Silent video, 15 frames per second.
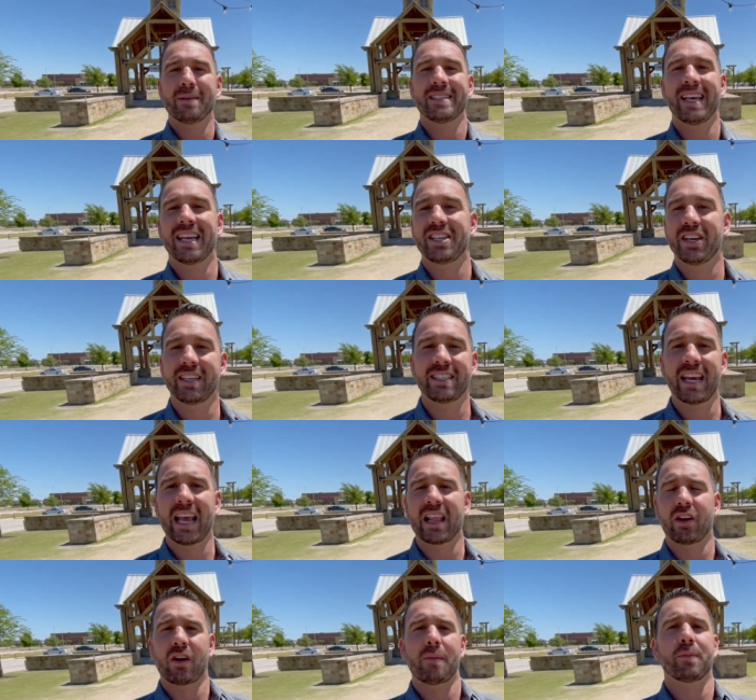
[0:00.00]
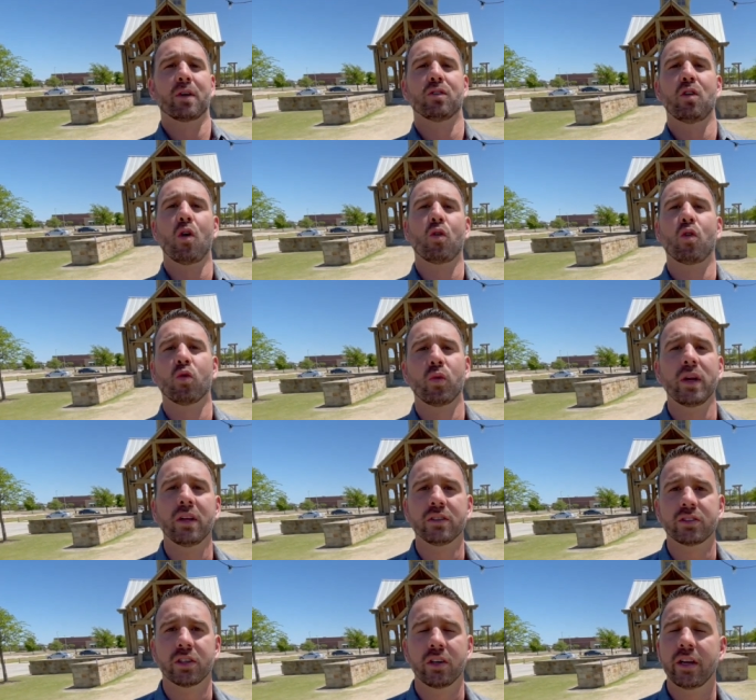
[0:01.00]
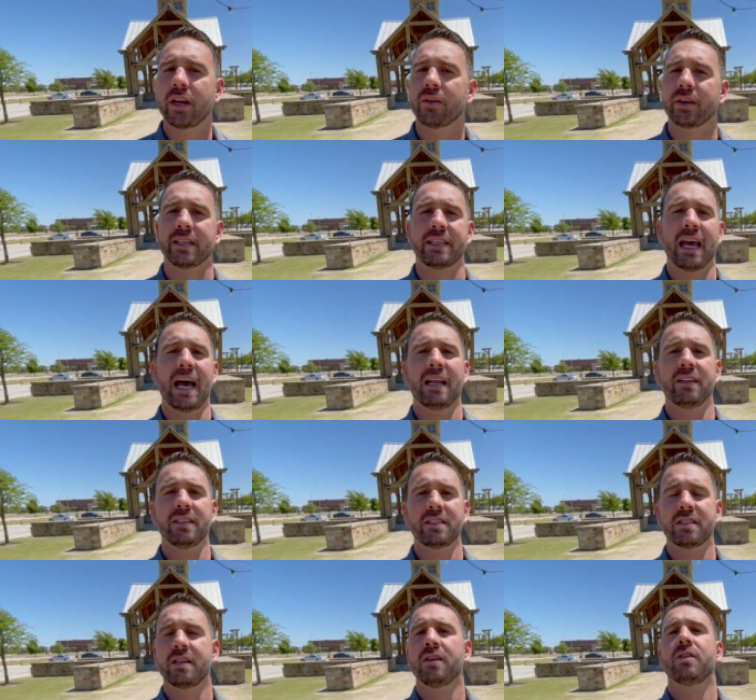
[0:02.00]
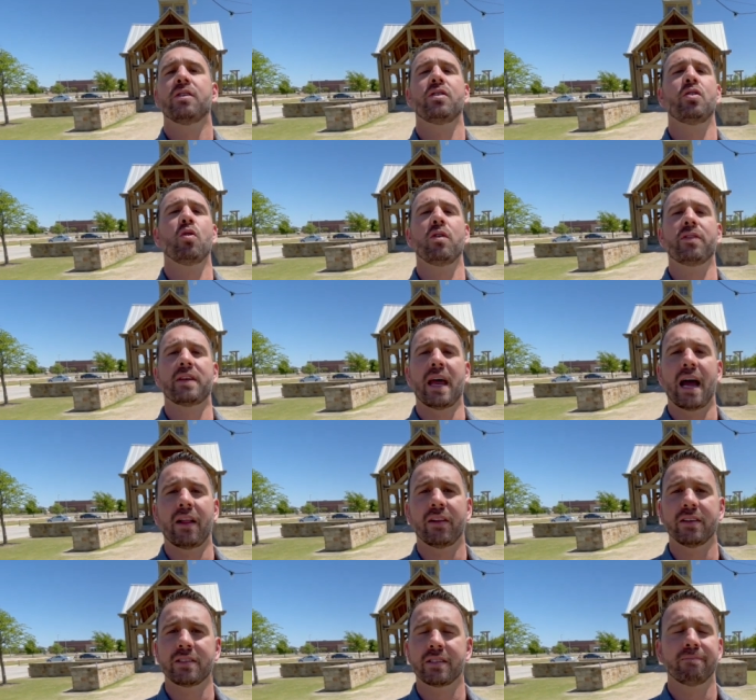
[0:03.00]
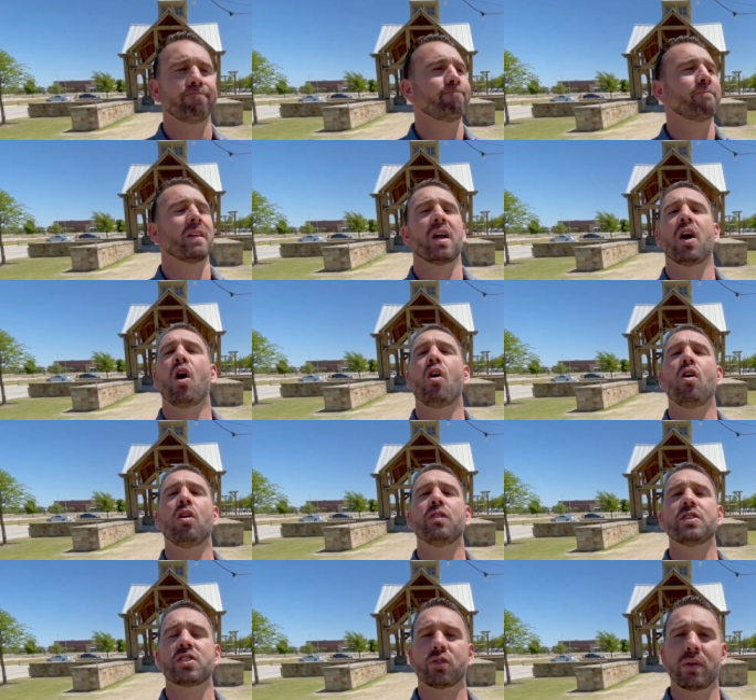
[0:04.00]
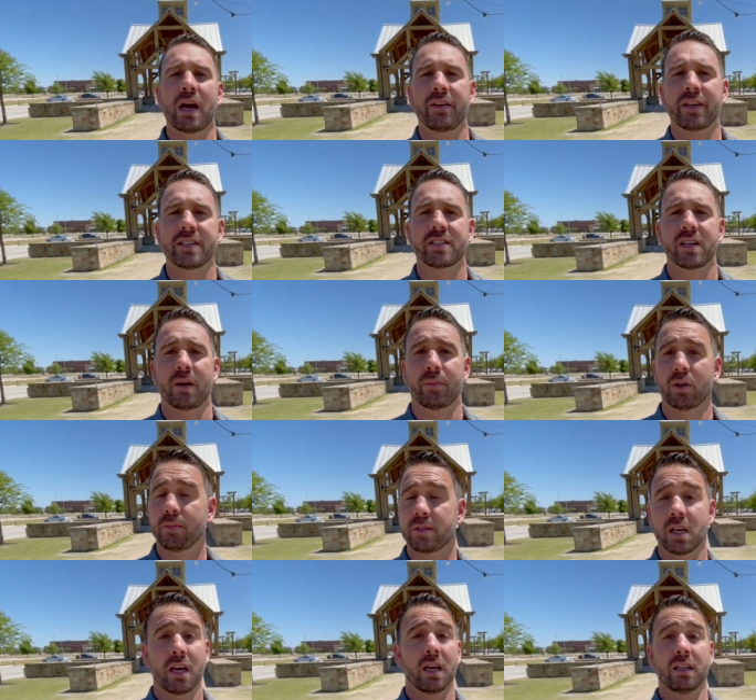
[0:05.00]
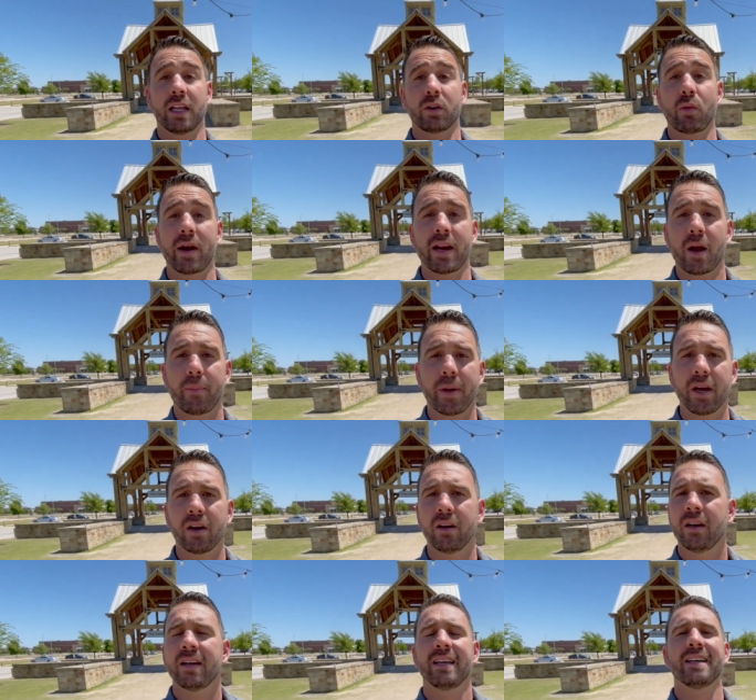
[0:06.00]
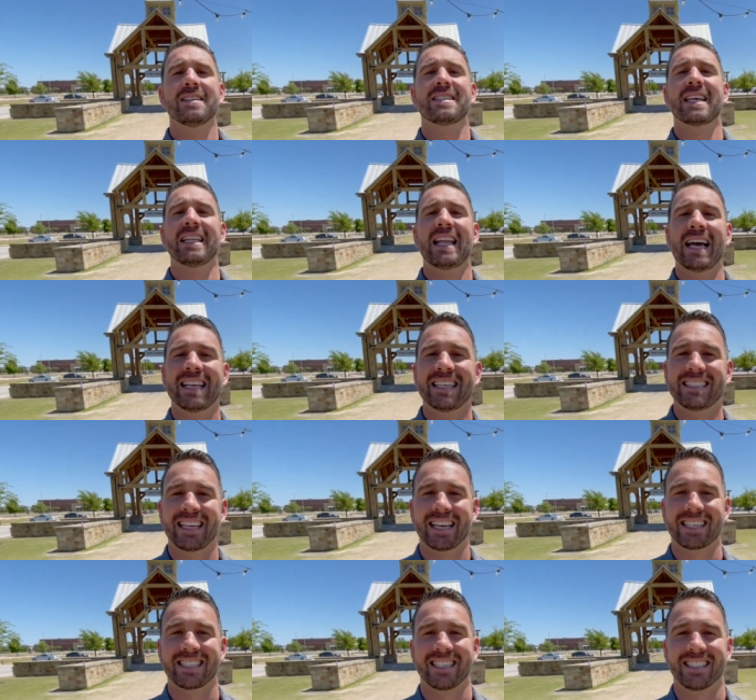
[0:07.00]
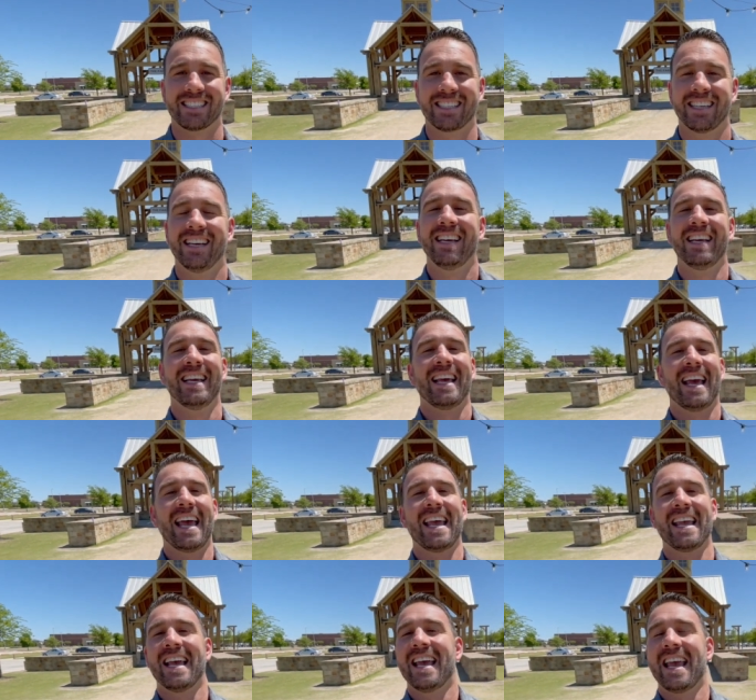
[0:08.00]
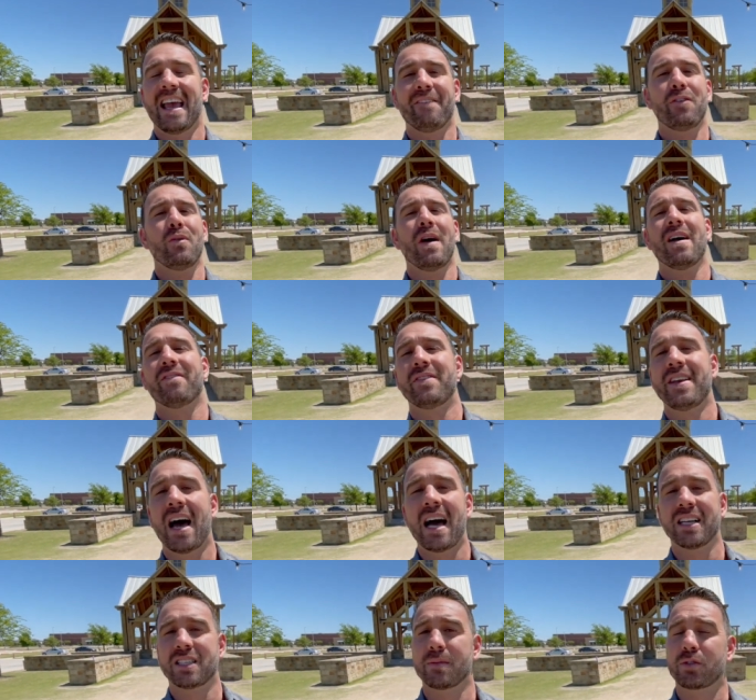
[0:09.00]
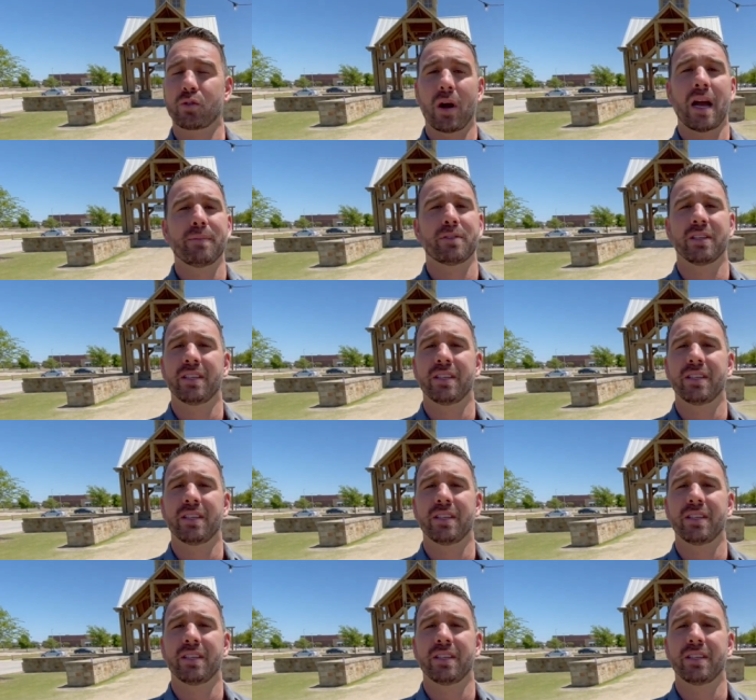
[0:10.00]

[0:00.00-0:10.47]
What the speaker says: is AJ Taylor. I'm your local realtor here in Dallas, North Dallas, all the surrounding suburbs, like right up here in Celina, Texas. Hey, if you have not subscribed to